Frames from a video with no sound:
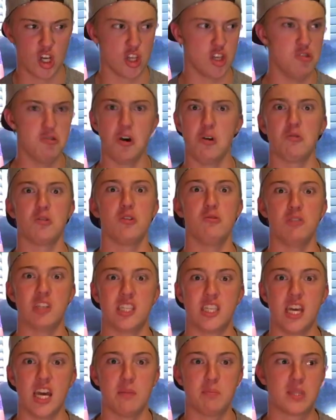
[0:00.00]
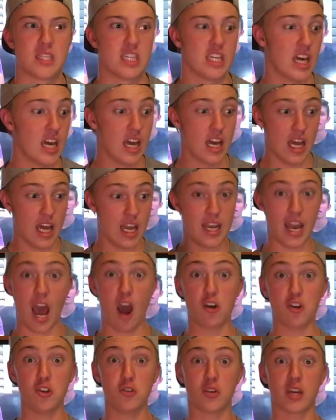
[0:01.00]
You don't use Tips.
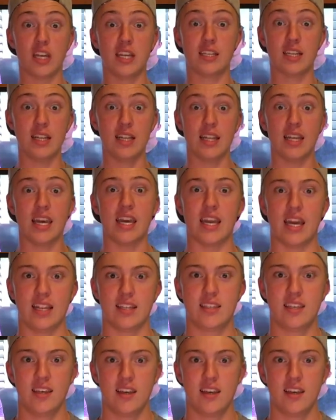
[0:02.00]
Now you can delete it.